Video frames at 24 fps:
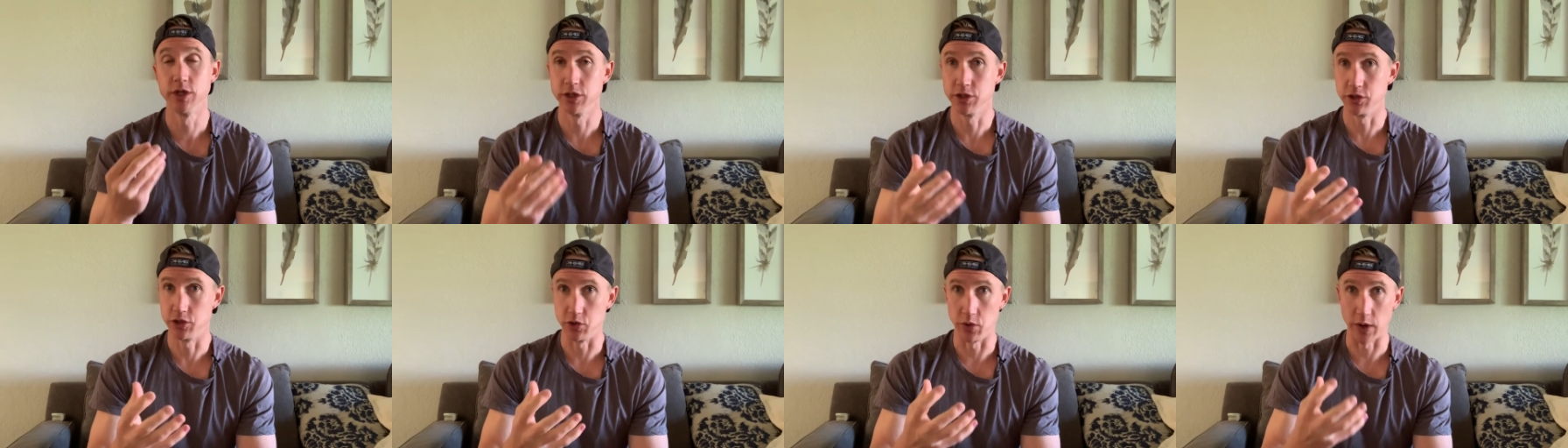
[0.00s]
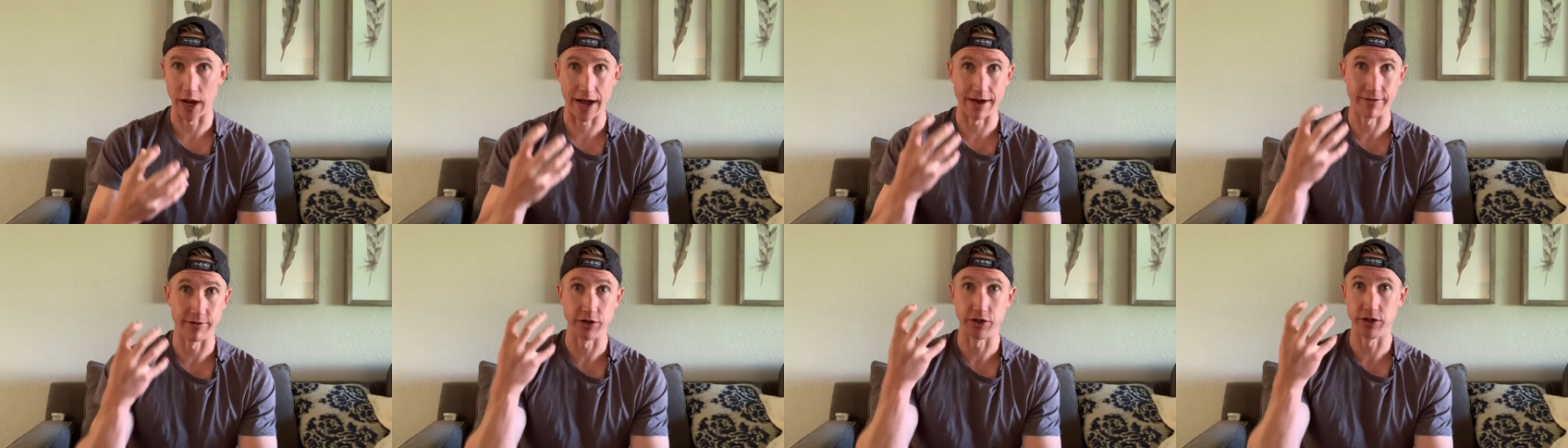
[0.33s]
to
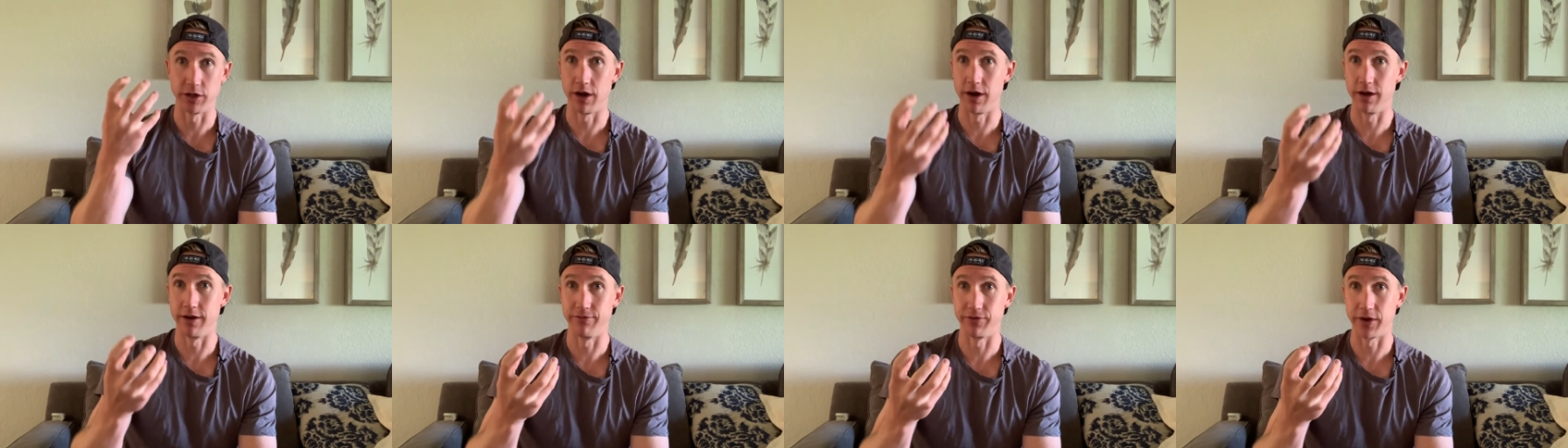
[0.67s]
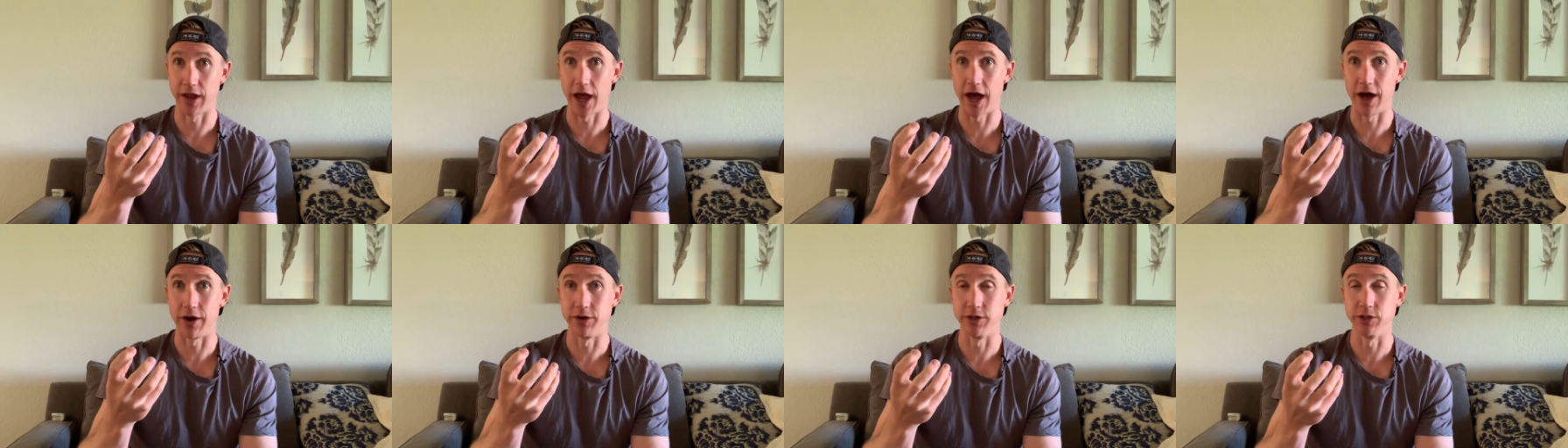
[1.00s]
have a ton of
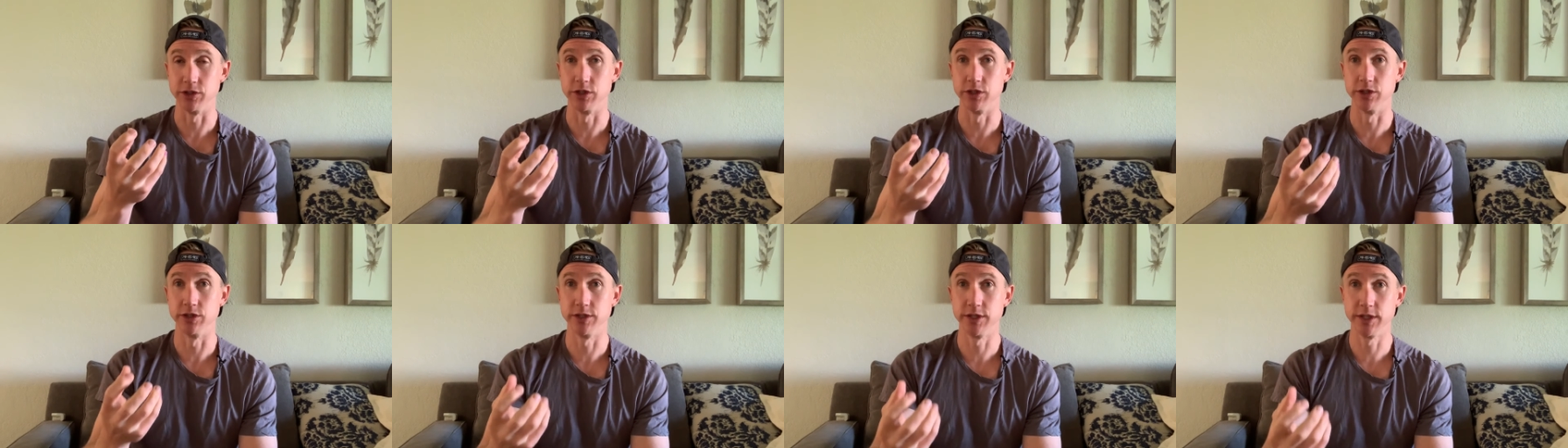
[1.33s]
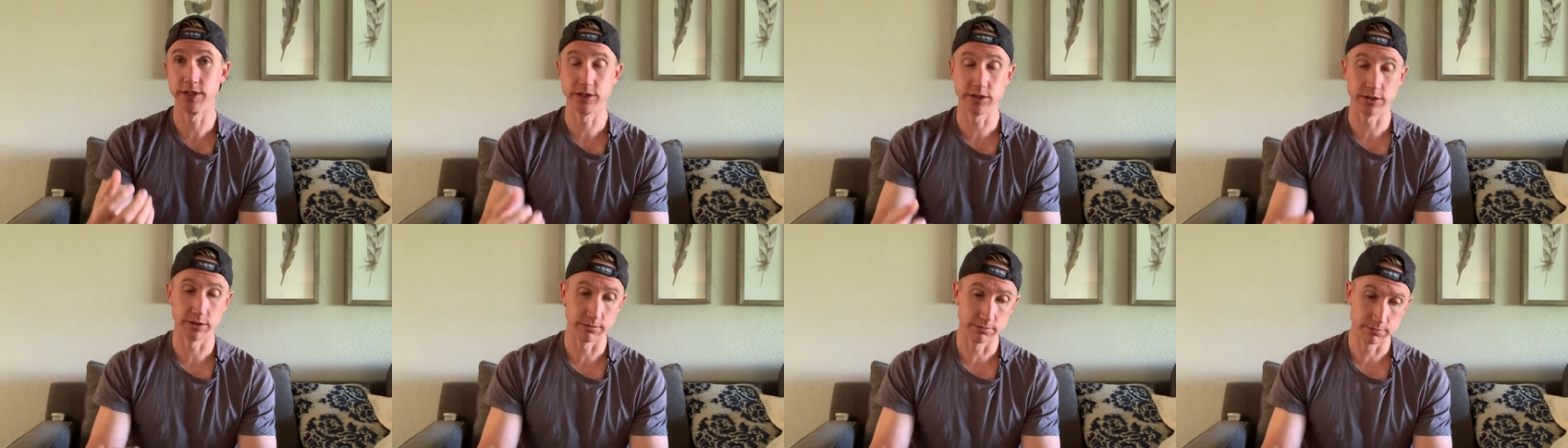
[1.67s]
calories in your
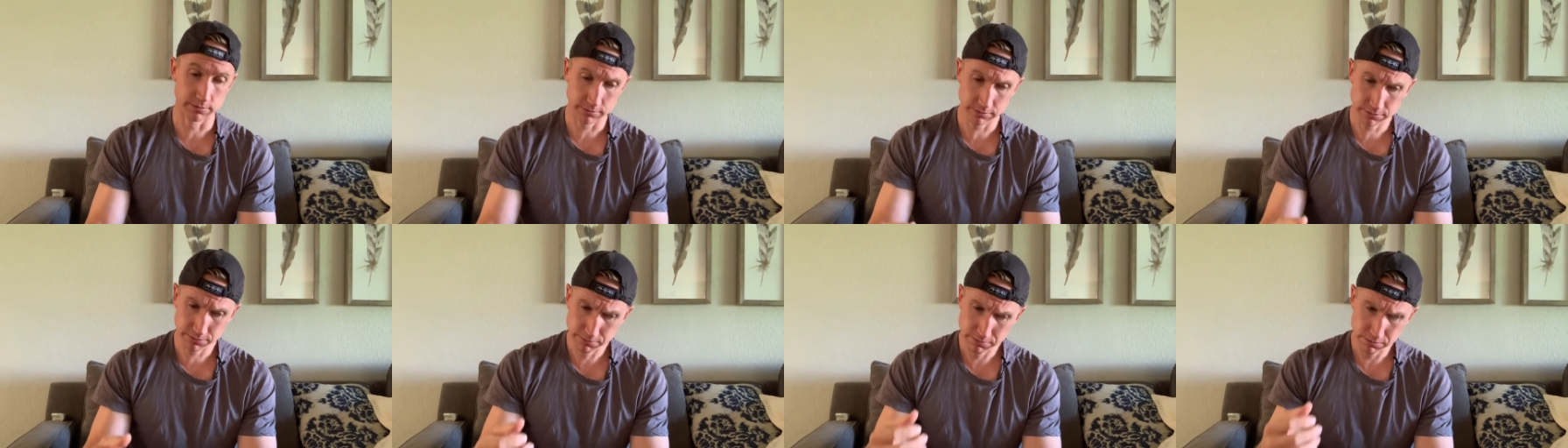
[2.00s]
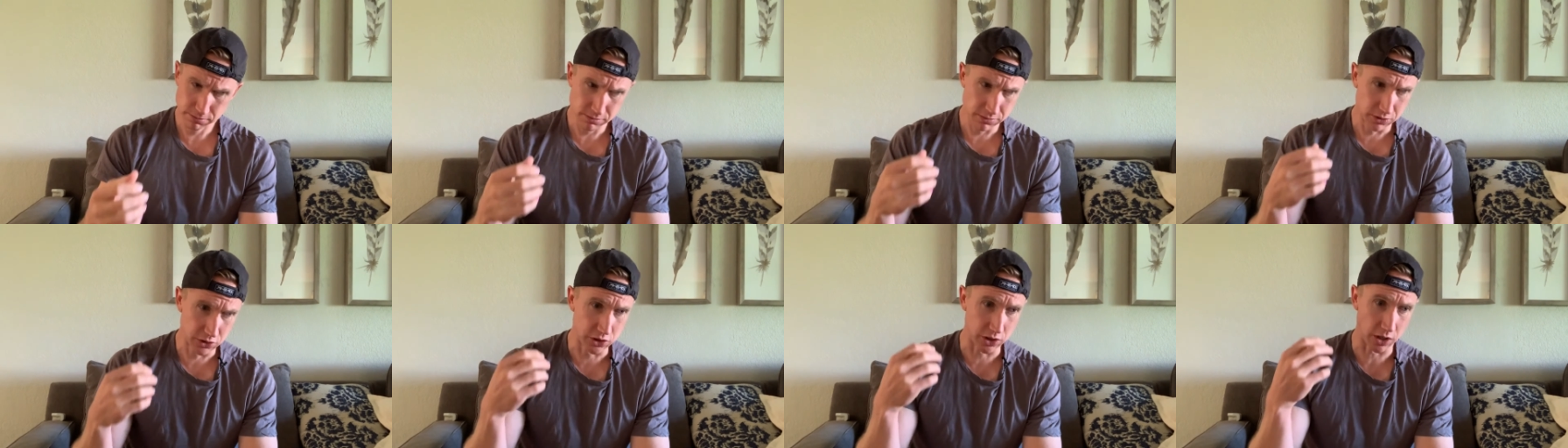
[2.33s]
system.
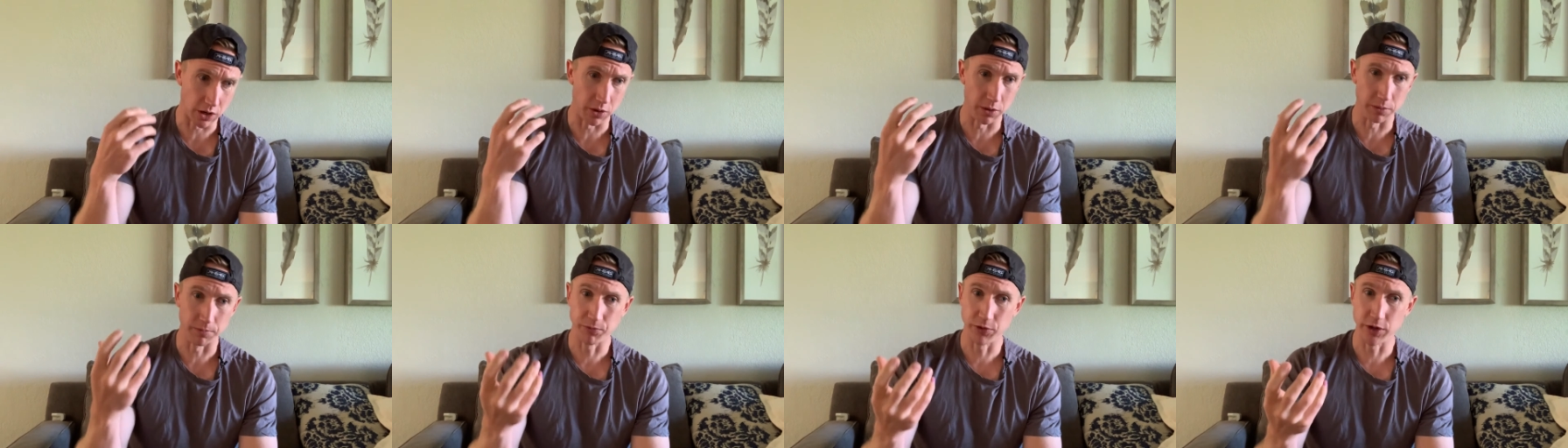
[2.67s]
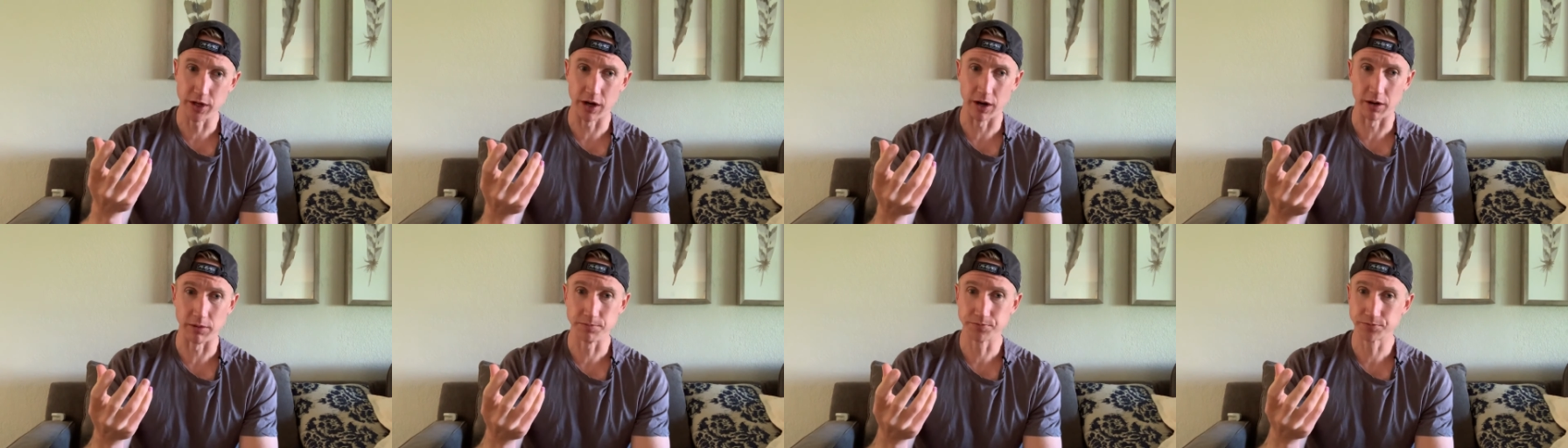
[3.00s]
So,
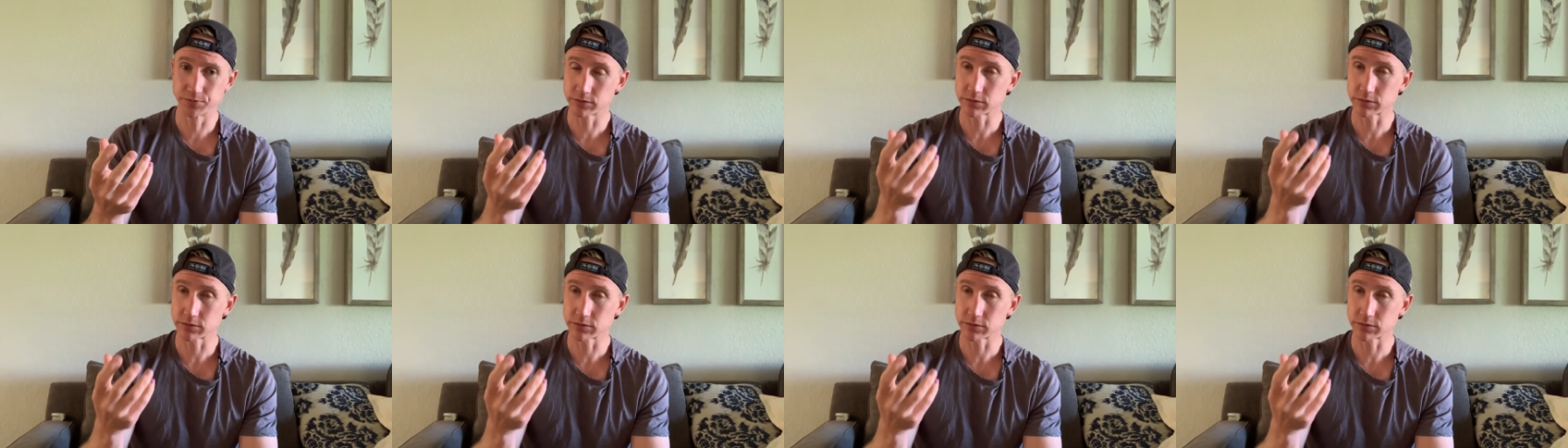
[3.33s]
you know,